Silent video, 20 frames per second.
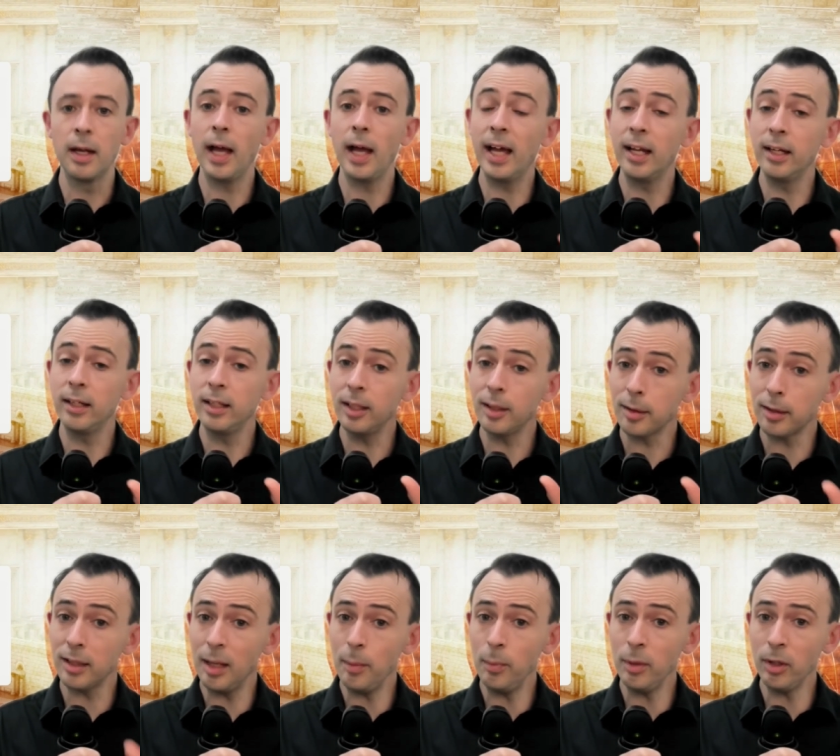And the
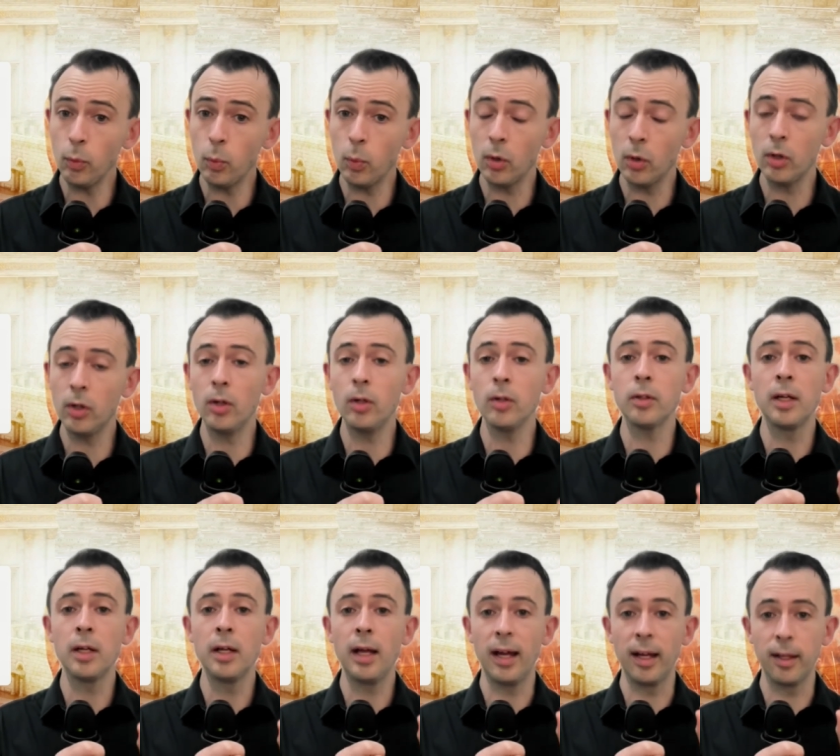Islamic world
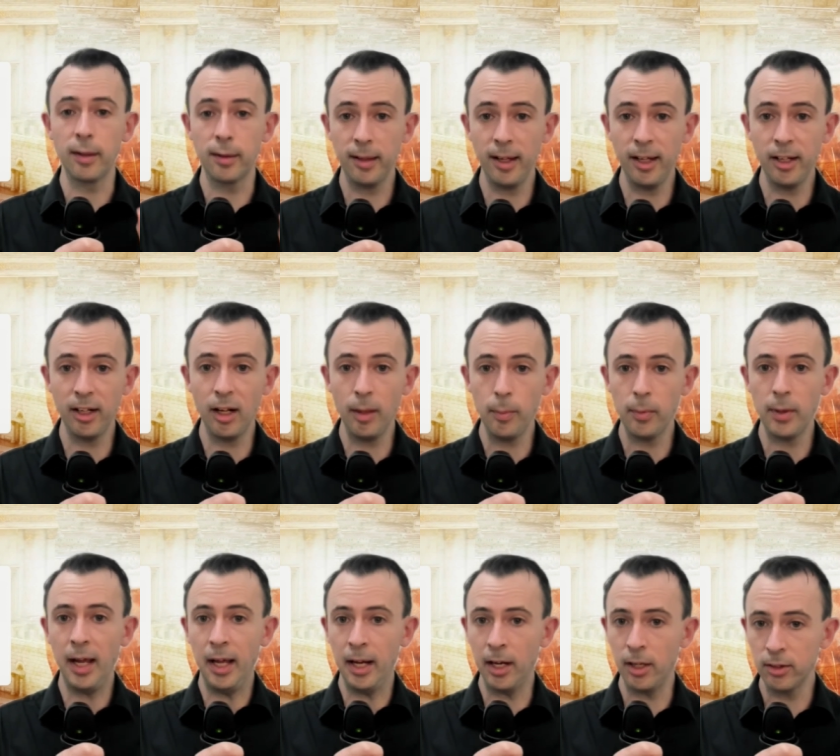has set up
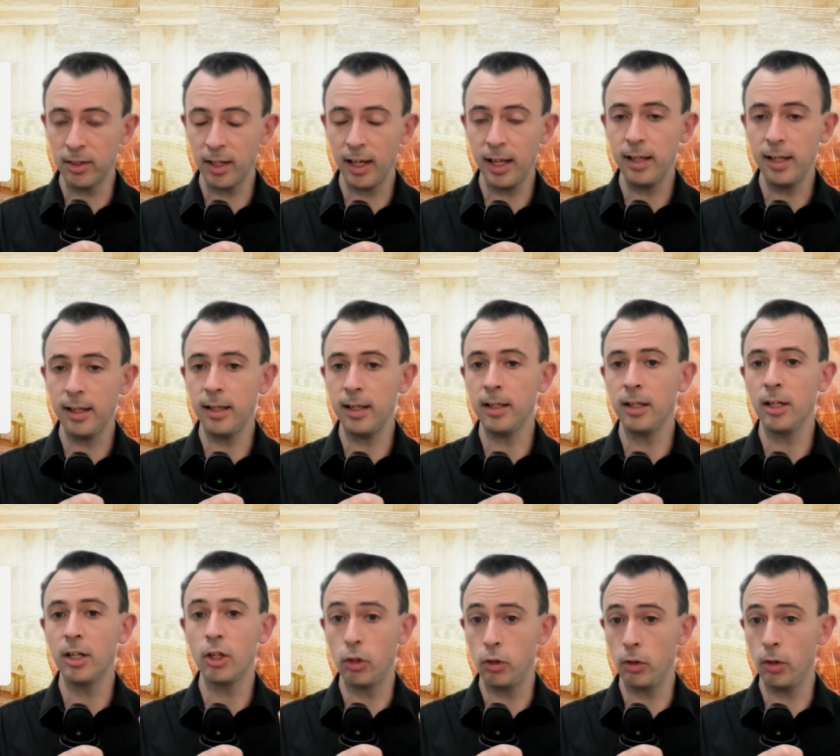and are taking
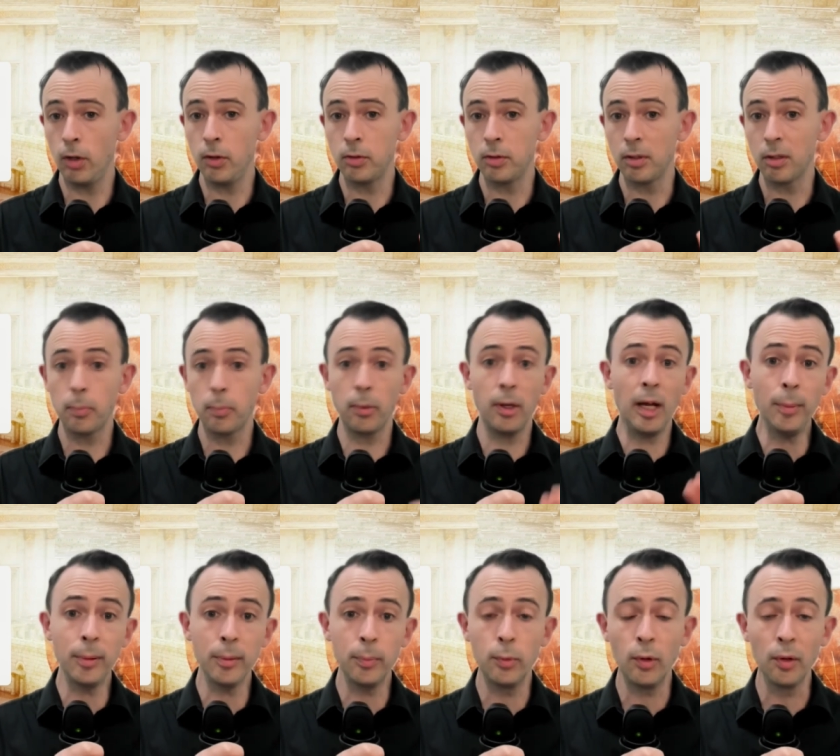notice,
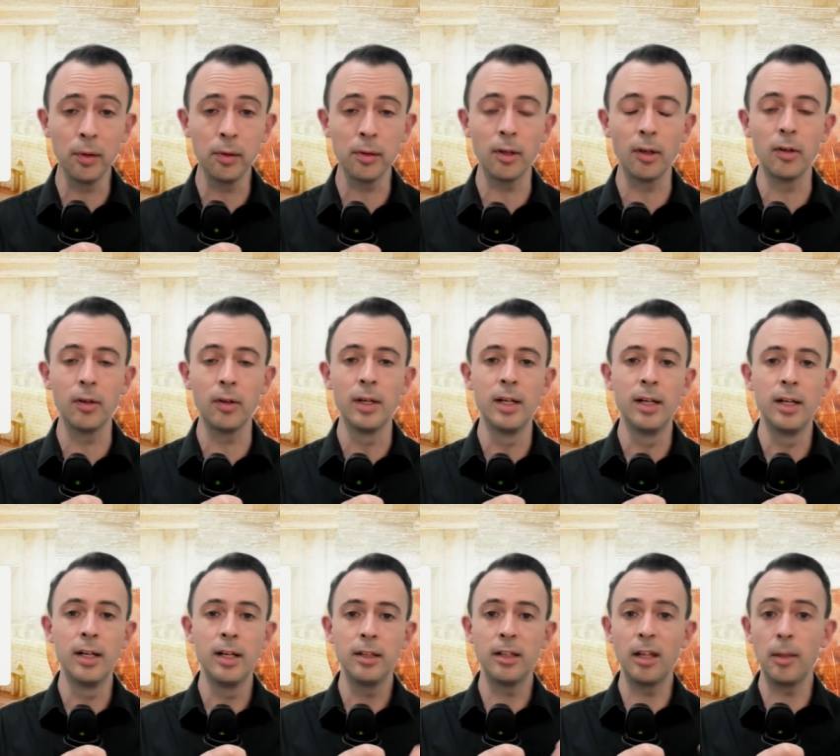perhaps more so
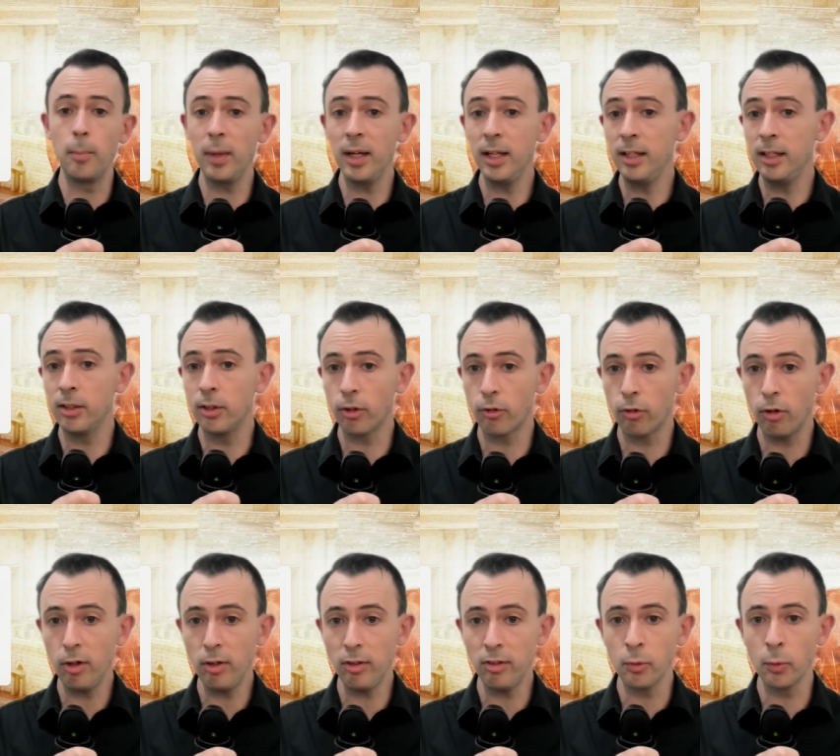than many in the
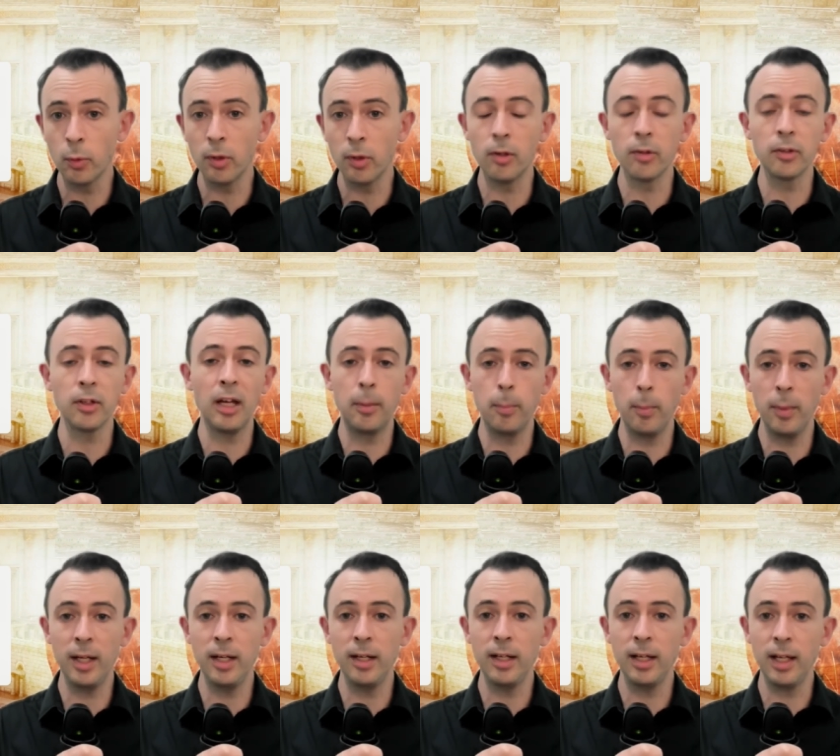Christian world and
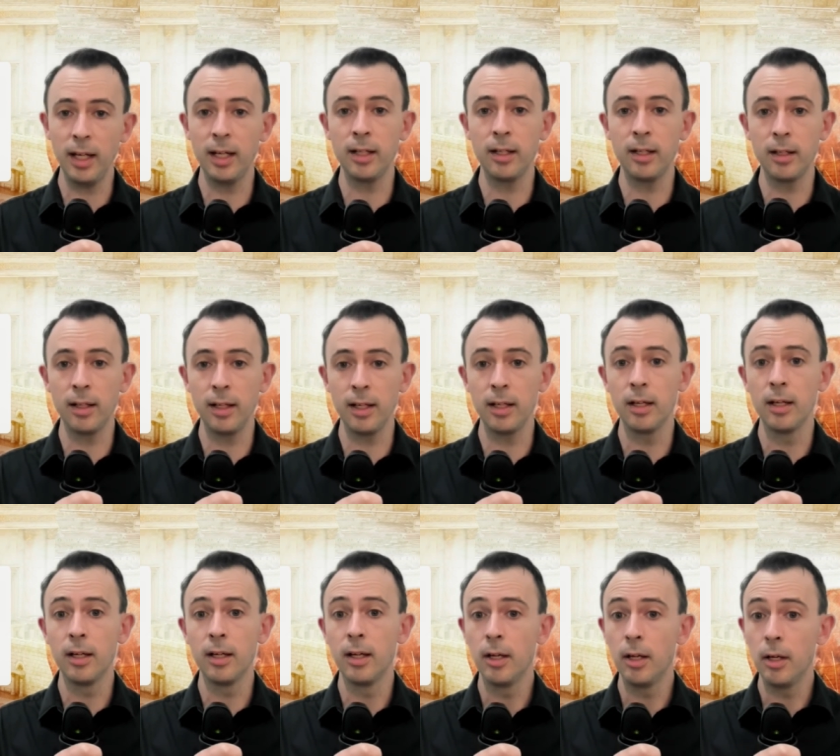many in the
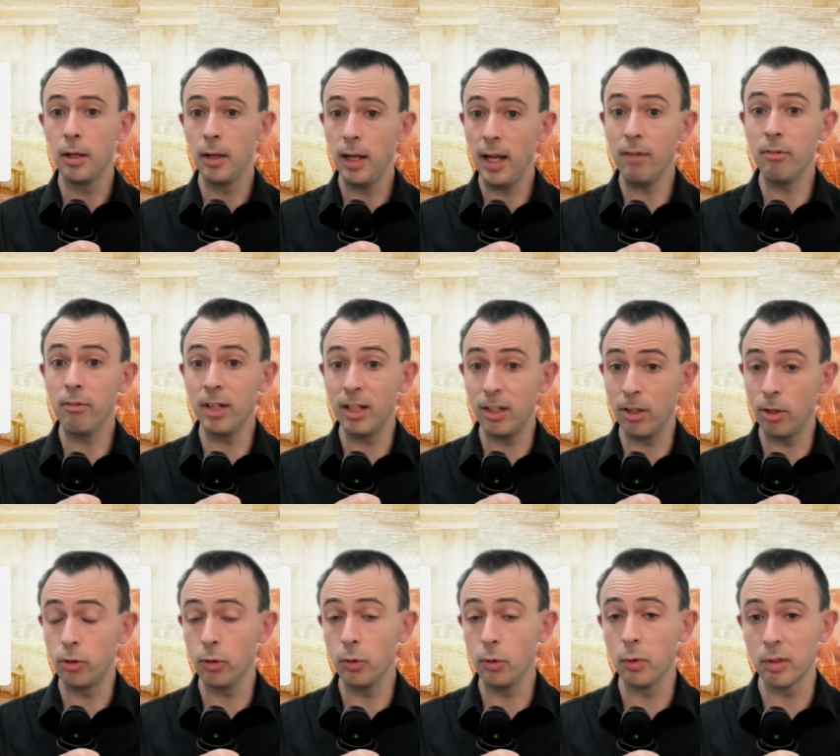even in
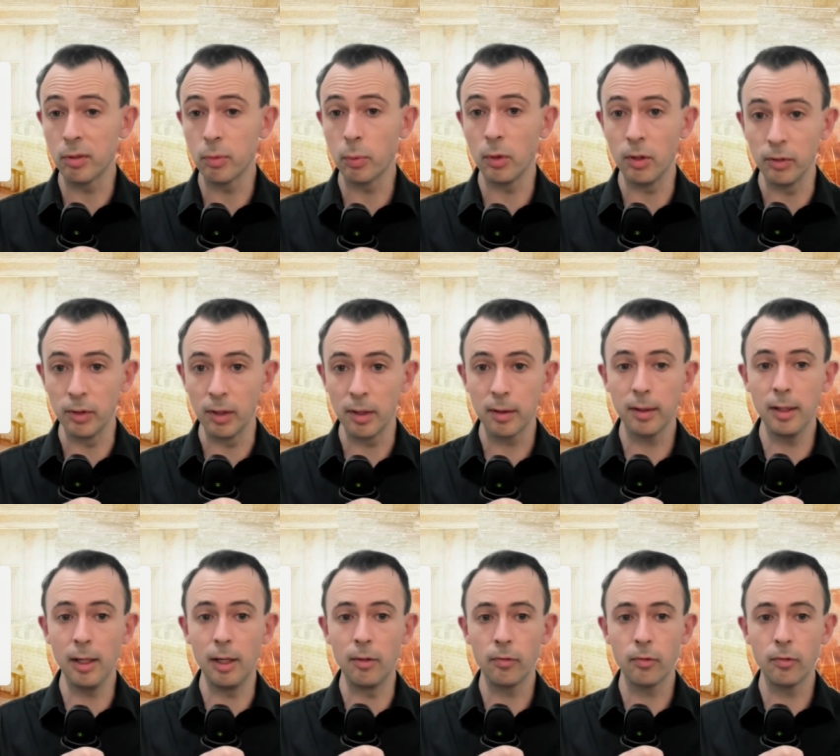the Jewish world
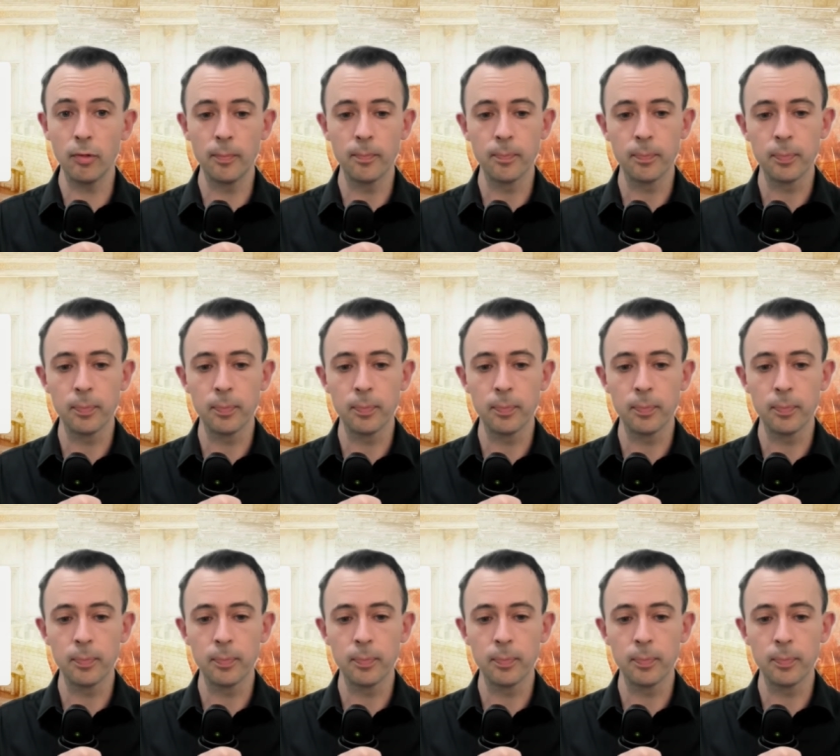itself.